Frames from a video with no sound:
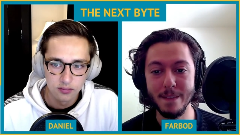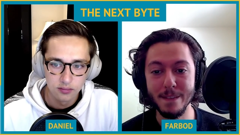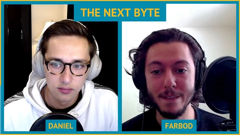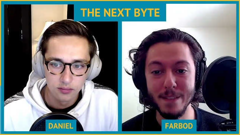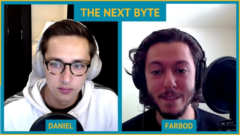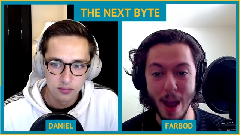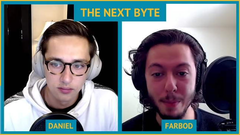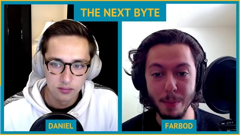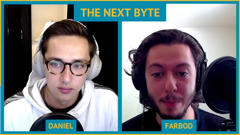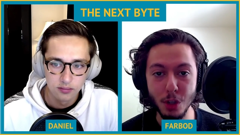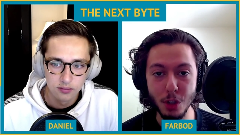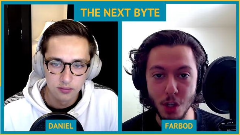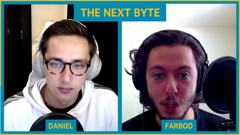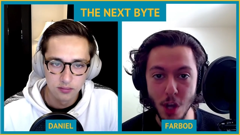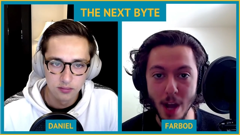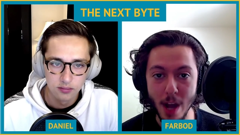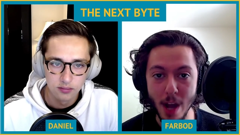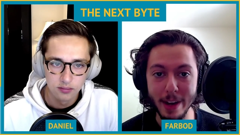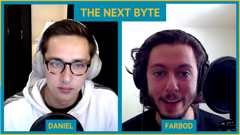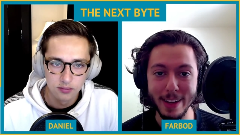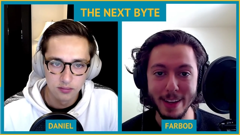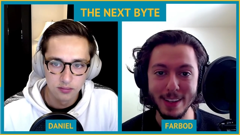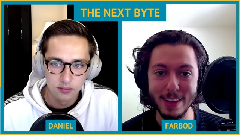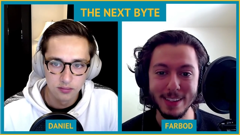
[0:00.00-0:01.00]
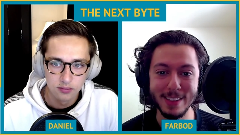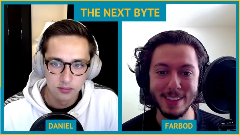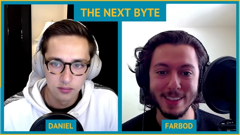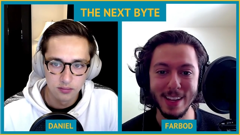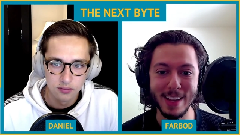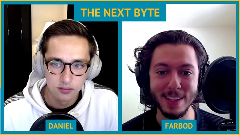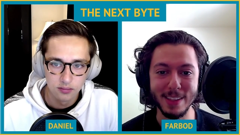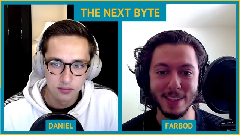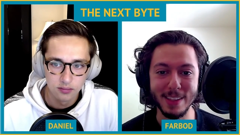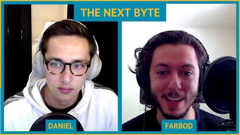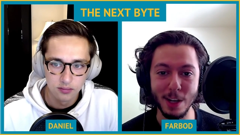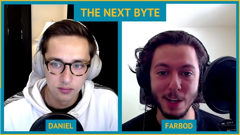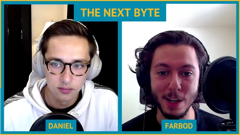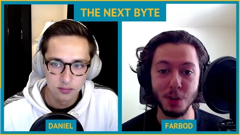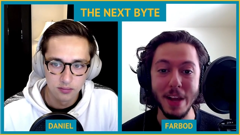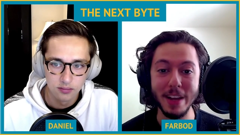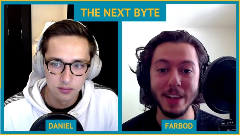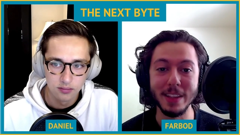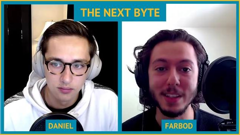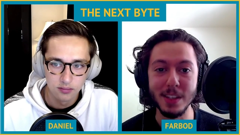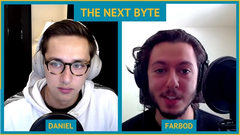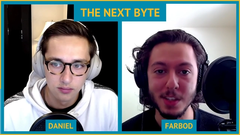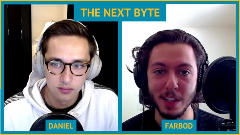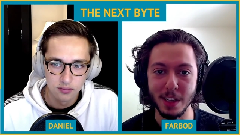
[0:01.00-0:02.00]
Speaker 1: Fabrisonic, that, that
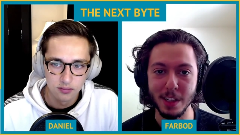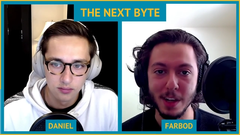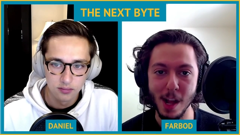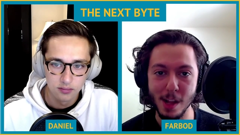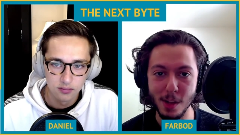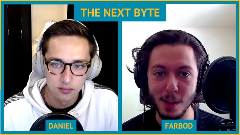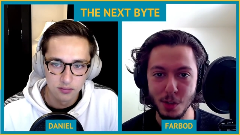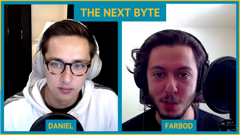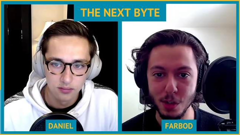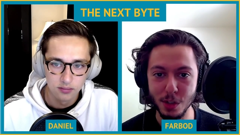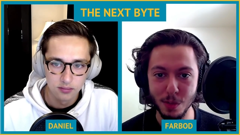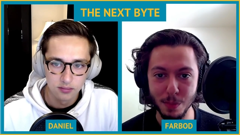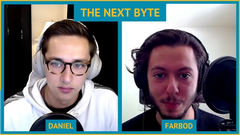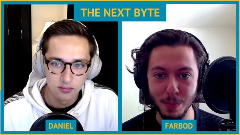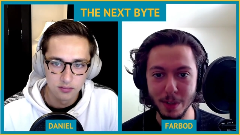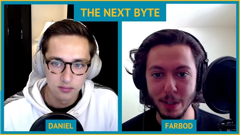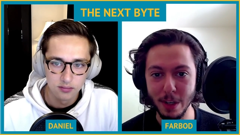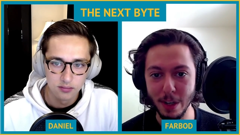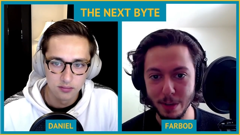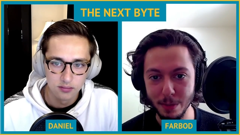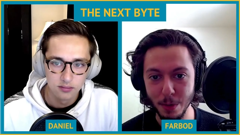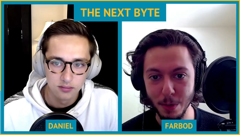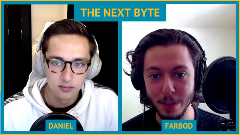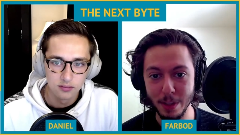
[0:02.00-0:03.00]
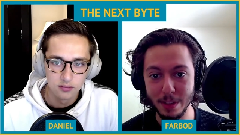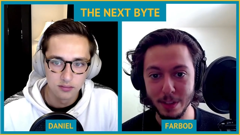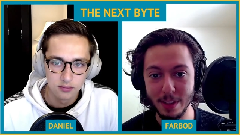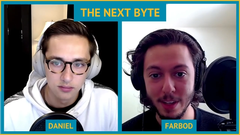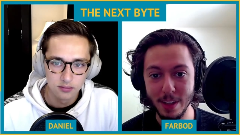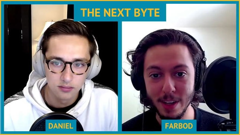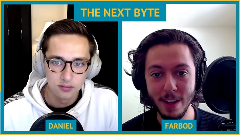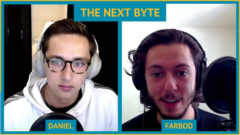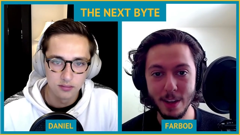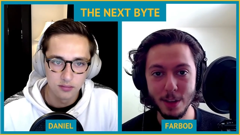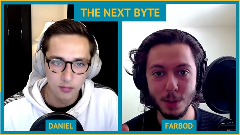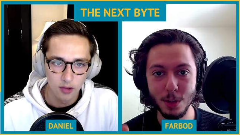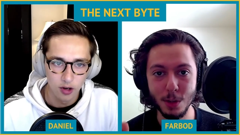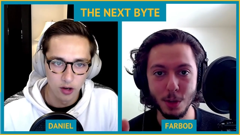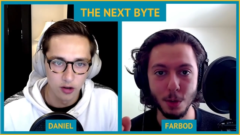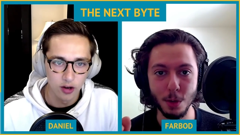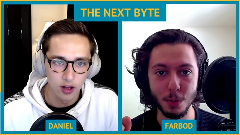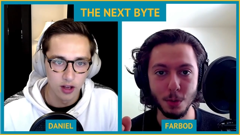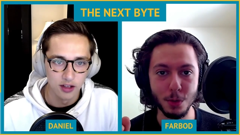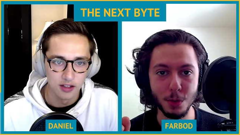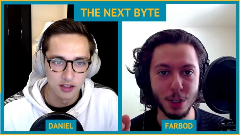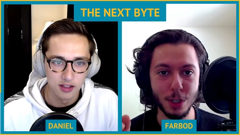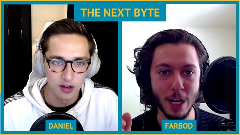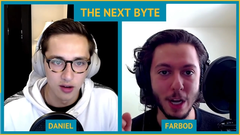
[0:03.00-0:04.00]
created this technology to begin with.
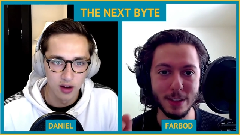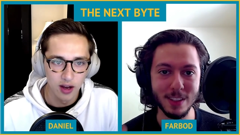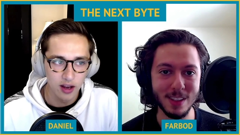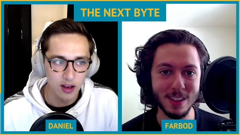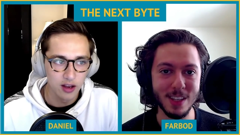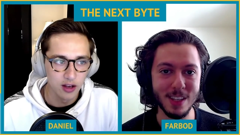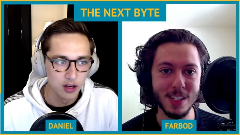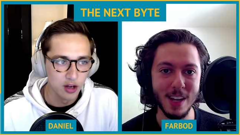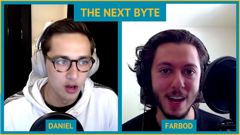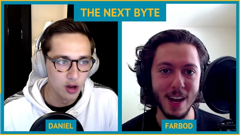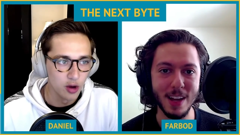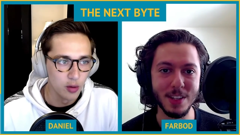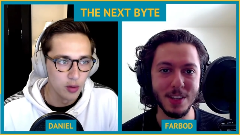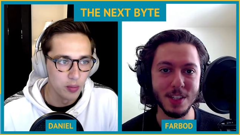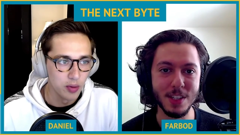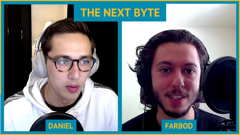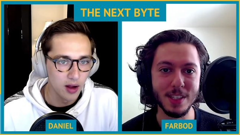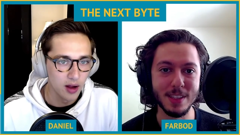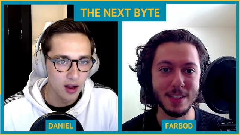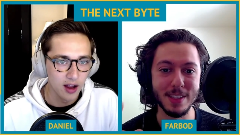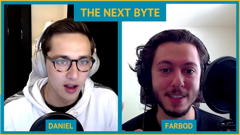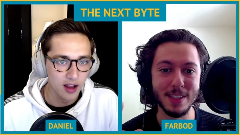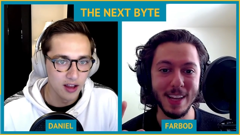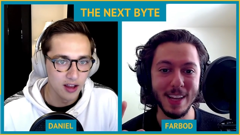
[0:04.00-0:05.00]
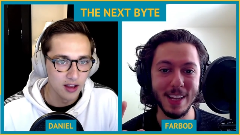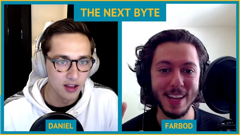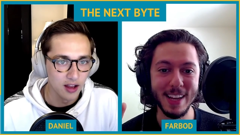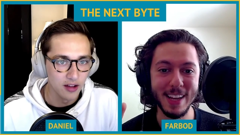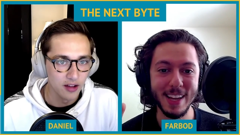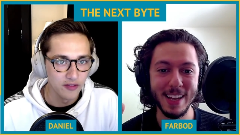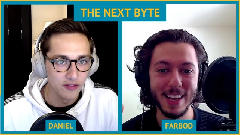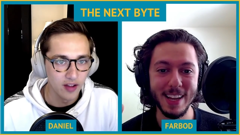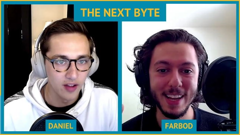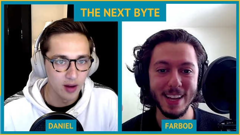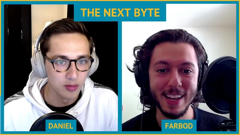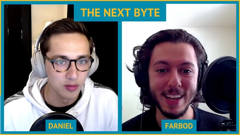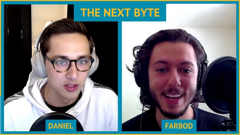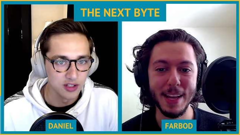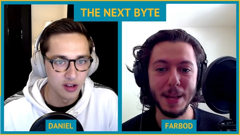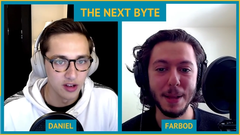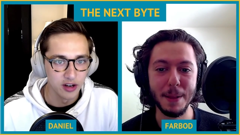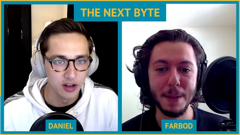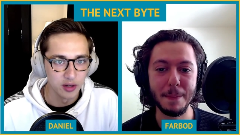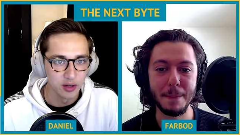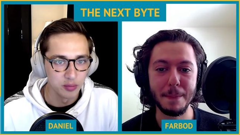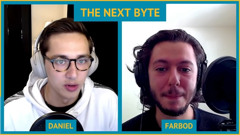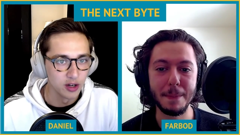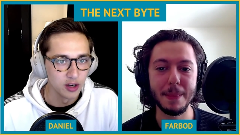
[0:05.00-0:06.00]
So okay, shout so out to I these could guys. Go
Speaker 2: buy a
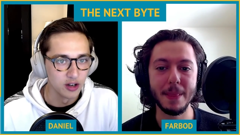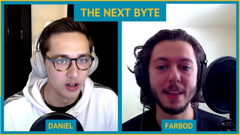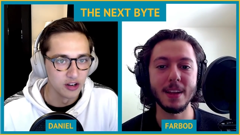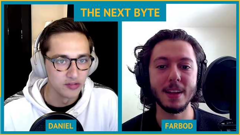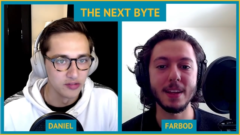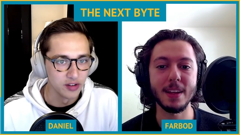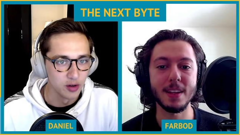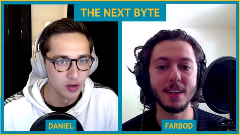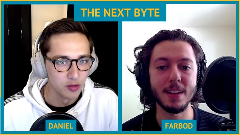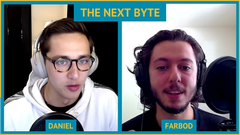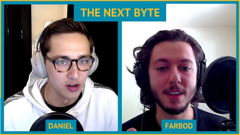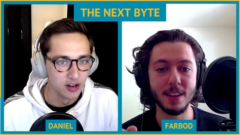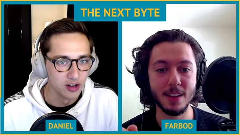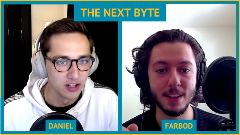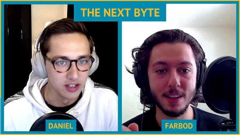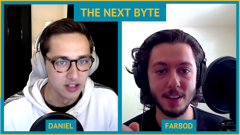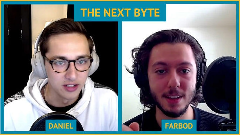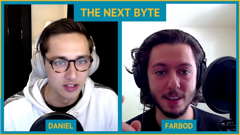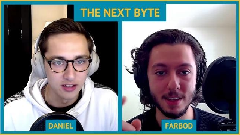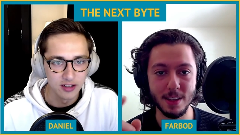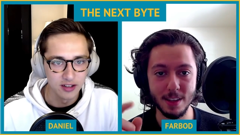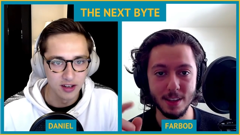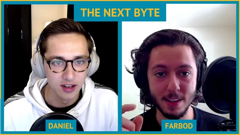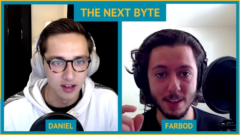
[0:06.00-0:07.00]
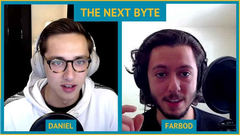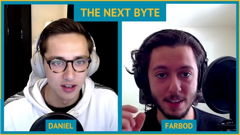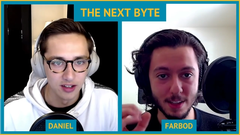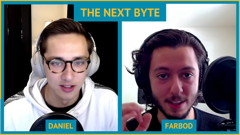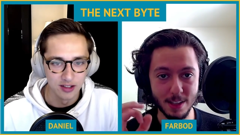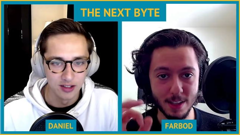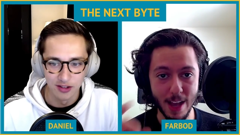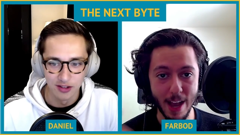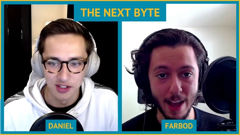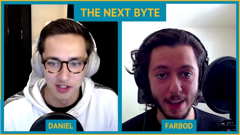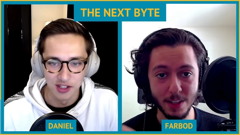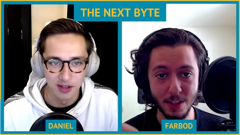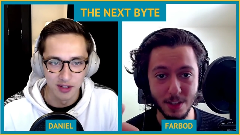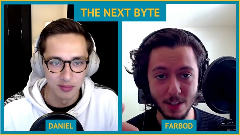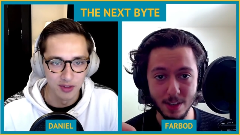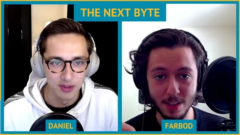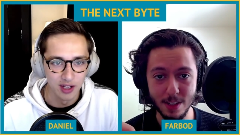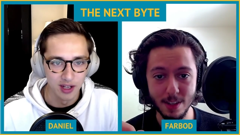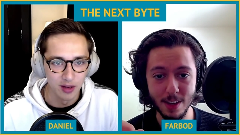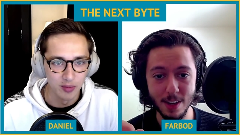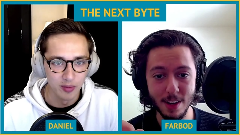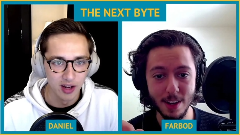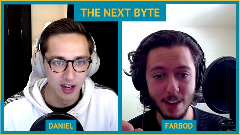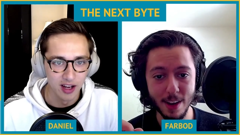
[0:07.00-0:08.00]
Fabrisonic printer if I wanted and do the yes.
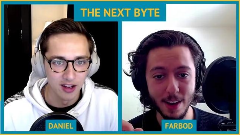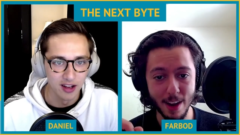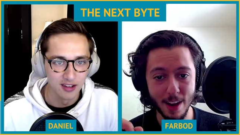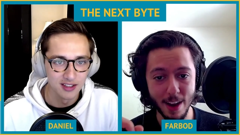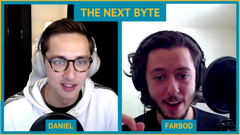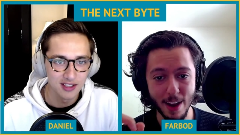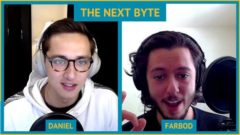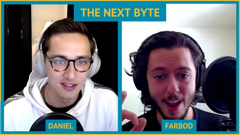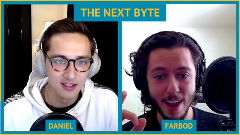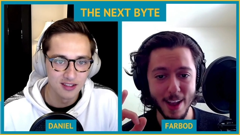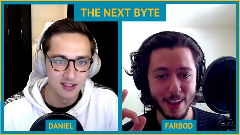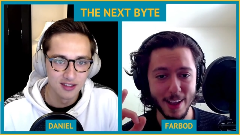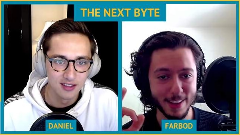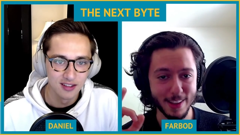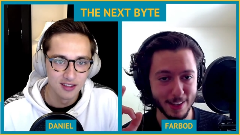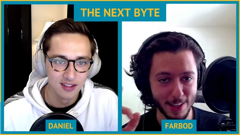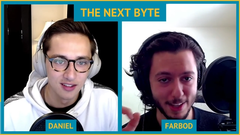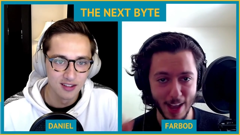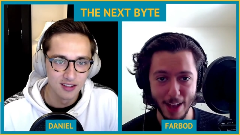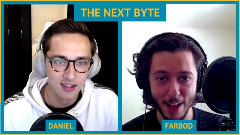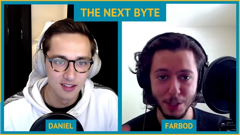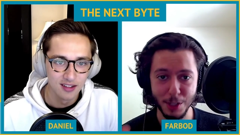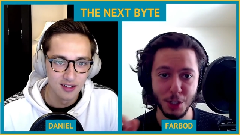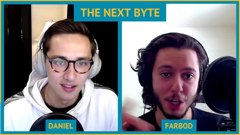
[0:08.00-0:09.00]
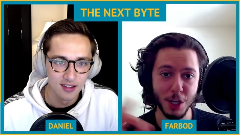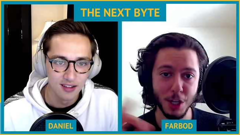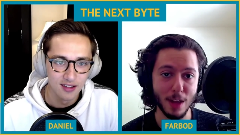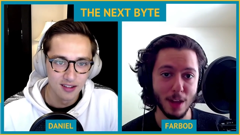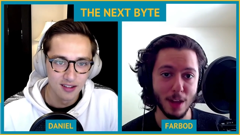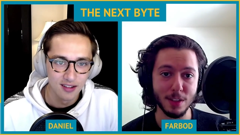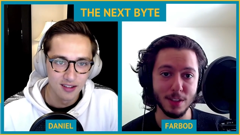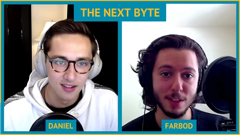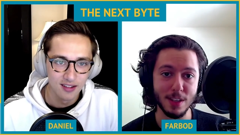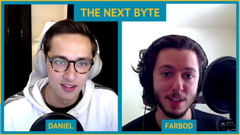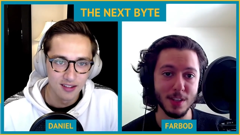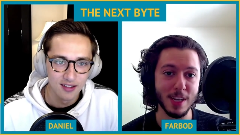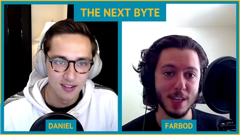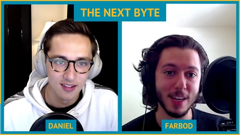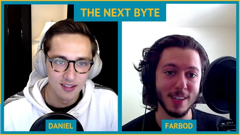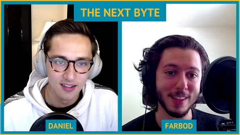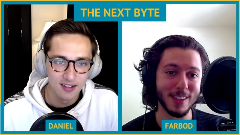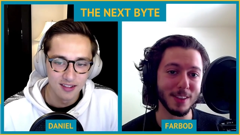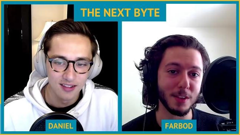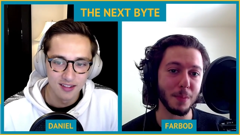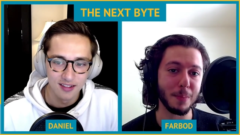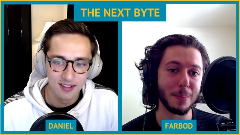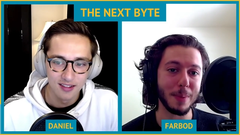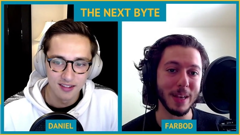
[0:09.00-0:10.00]
same thing in my house.
Speaker 1: Yes, shout out to these guys.
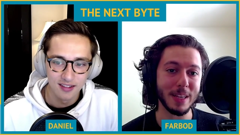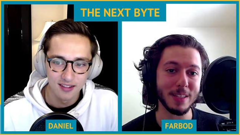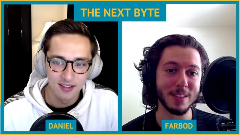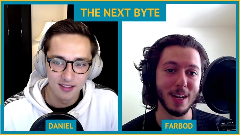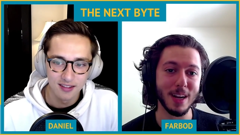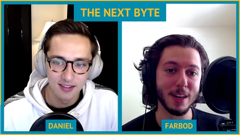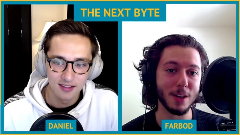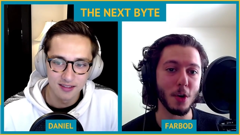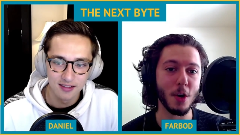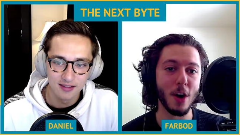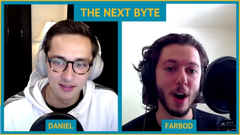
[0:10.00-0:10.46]
I think they're based out of